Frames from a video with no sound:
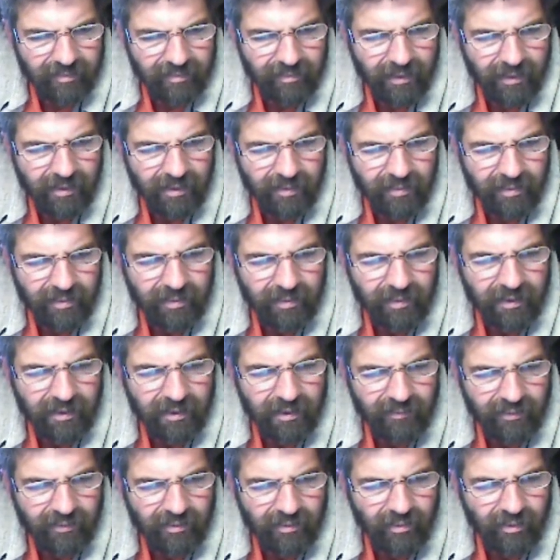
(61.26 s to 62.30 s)
better prepare
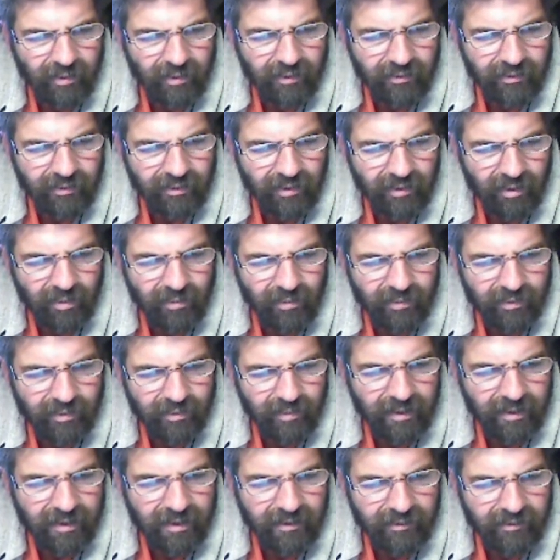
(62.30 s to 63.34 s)
for the worst and hope for the
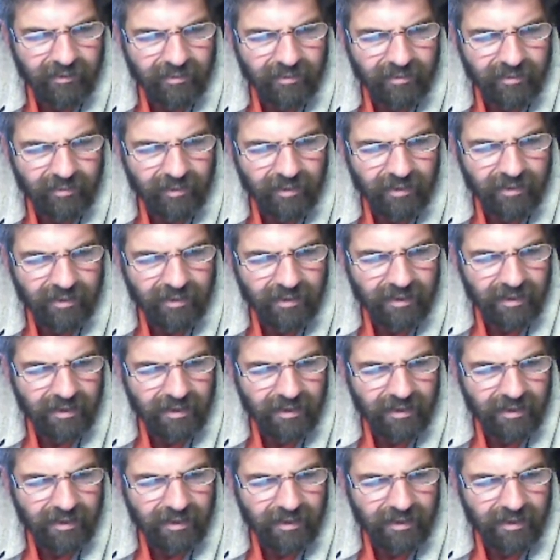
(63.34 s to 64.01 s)
best, whether you